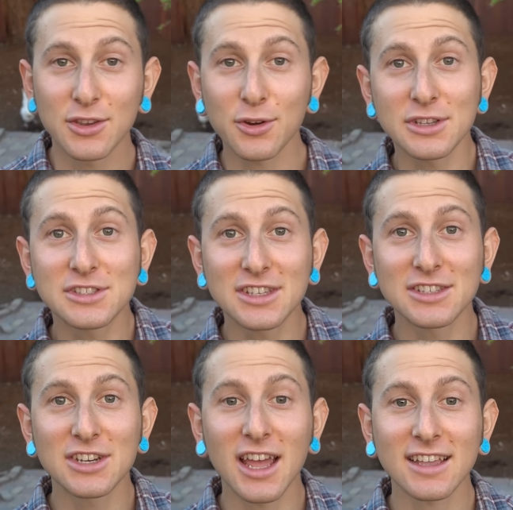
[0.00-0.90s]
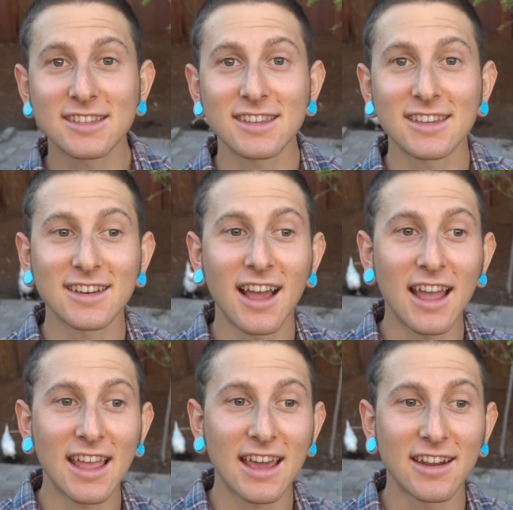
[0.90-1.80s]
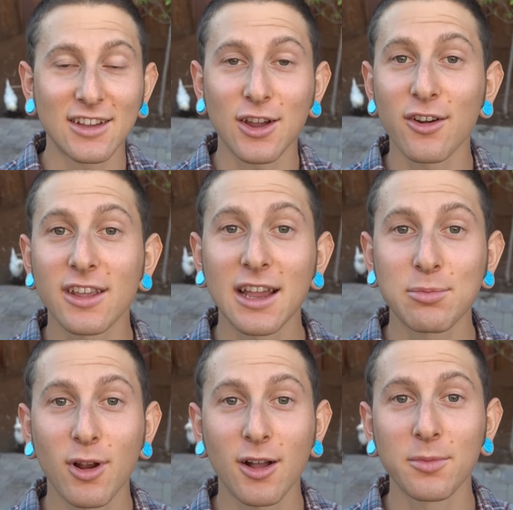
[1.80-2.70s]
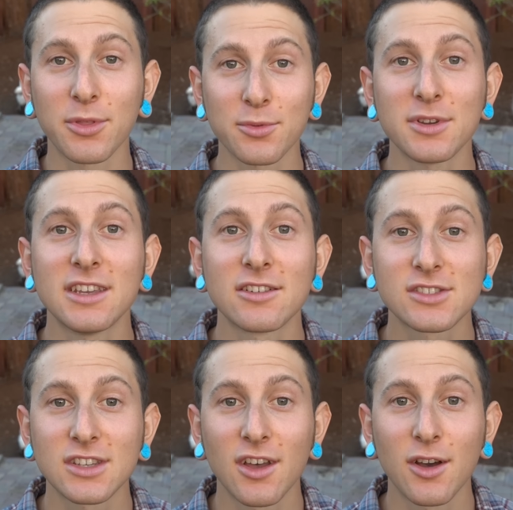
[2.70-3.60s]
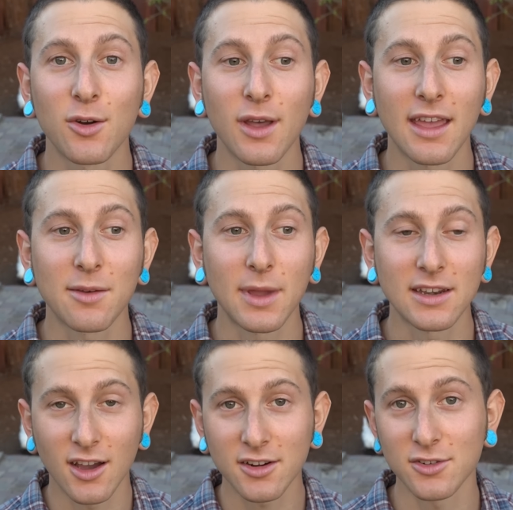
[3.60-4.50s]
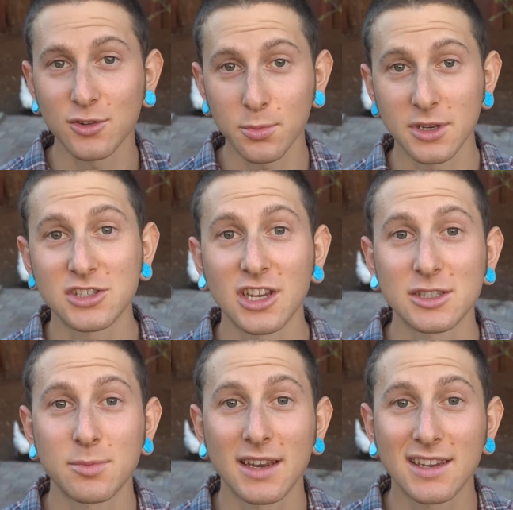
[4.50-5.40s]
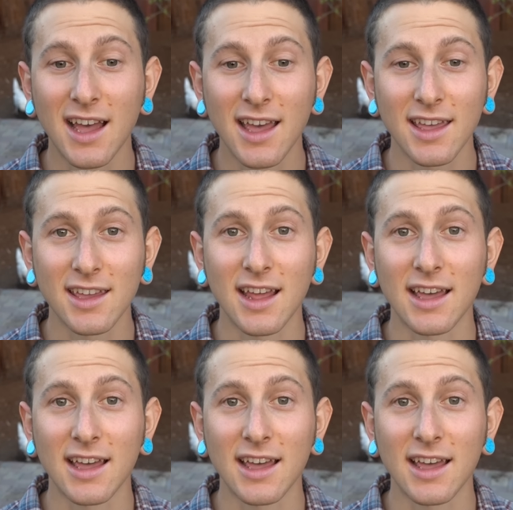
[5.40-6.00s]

"You're Izzy and Jackson. I had a cardiac problem 3 years ago and my doctor told me to change my diet.